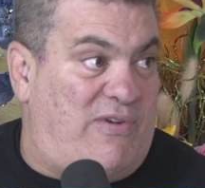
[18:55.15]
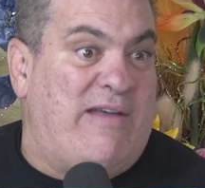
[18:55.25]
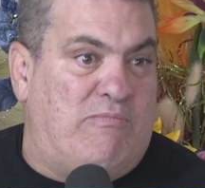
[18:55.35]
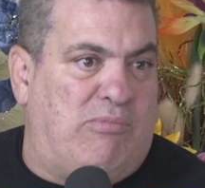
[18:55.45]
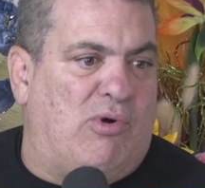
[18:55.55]

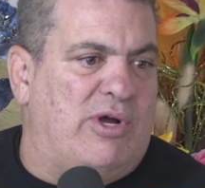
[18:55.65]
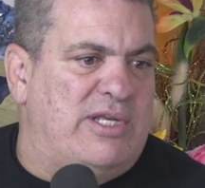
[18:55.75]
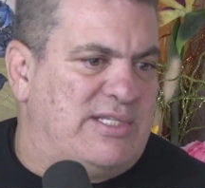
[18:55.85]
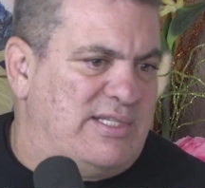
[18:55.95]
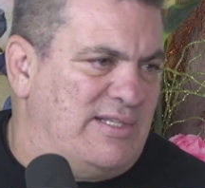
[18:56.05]
5
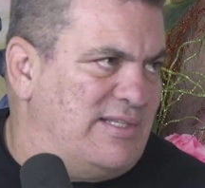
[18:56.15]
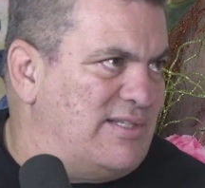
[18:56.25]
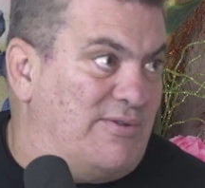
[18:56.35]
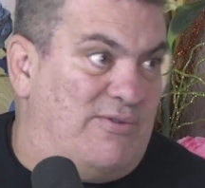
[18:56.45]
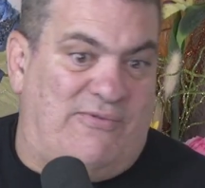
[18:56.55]
boys,
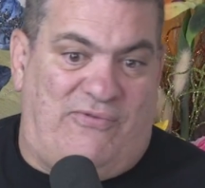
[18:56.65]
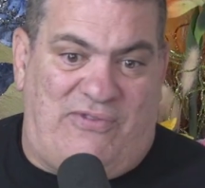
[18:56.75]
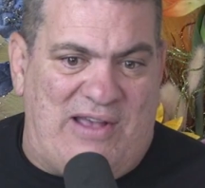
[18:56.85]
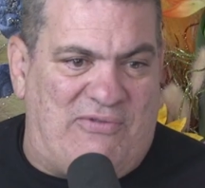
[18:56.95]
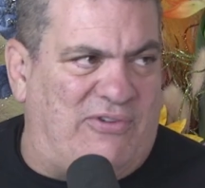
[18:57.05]

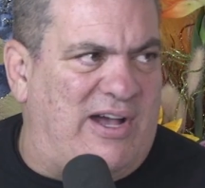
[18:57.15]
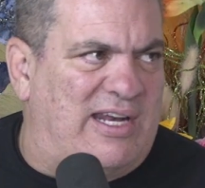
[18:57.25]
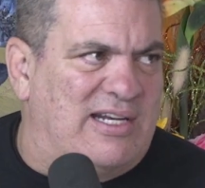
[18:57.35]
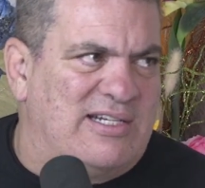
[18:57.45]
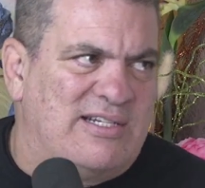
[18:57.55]
5
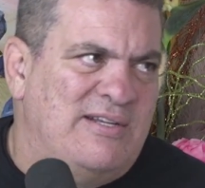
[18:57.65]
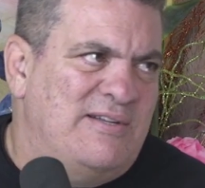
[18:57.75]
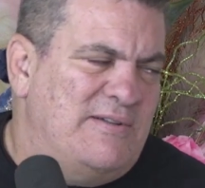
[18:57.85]
fighters.